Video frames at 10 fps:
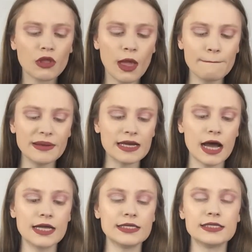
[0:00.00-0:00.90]

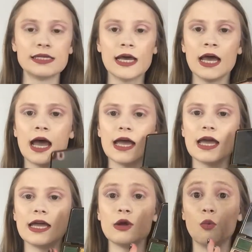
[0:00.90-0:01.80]
because
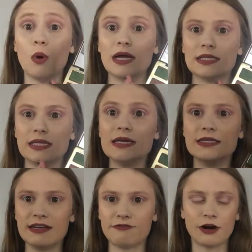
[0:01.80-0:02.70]
it was
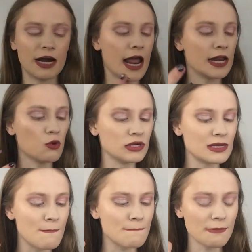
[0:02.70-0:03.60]
different. And it was a
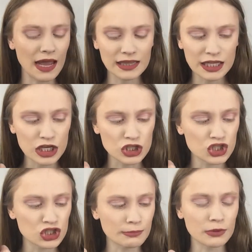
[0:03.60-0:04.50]
mainly
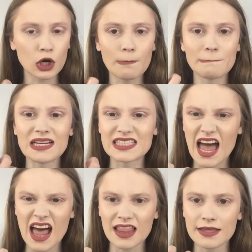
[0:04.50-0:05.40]
shimmer
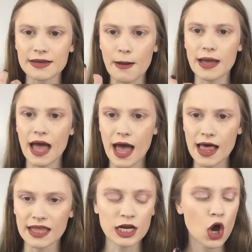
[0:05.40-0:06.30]
metallic
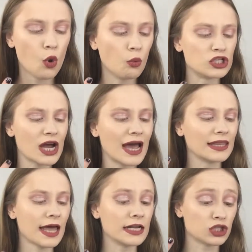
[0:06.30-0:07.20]
palette, which I
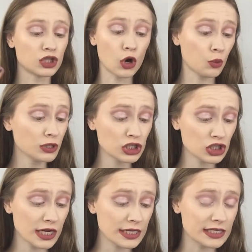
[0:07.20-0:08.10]
liked. The only
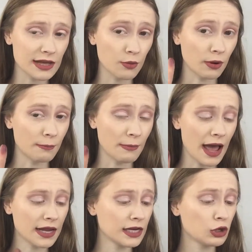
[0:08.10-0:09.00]
shades that were matte
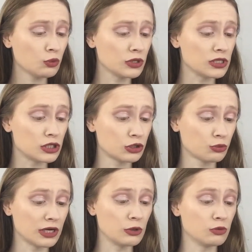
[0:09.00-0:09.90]
in here was
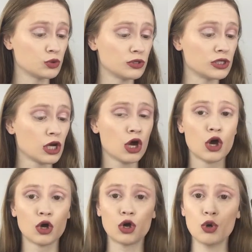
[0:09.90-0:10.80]
3, which was
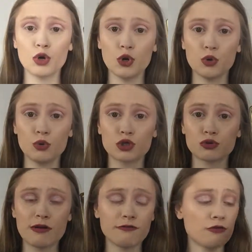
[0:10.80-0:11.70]
Cocoa
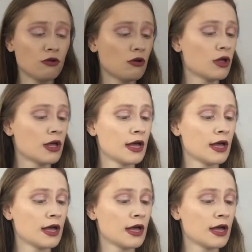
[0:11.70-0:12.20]
Truffle,